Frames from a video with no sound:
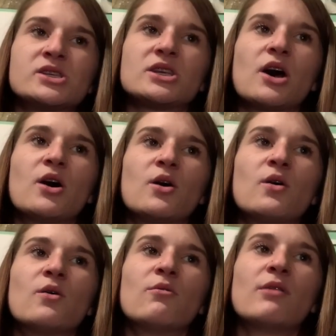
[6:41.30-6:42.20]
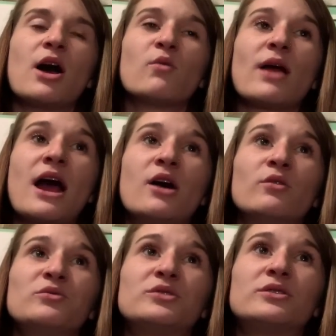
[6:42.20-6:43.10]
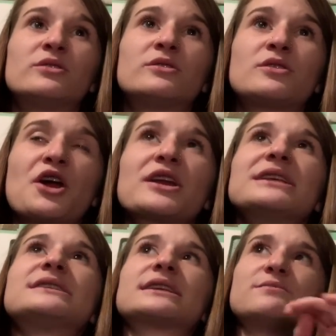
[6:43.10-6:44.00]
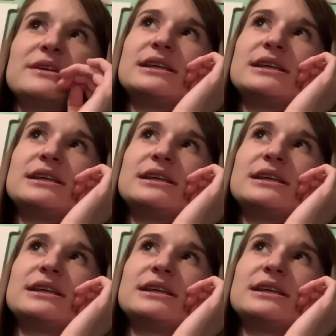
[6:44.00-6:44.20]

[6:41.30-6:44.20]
So around 36 weeks,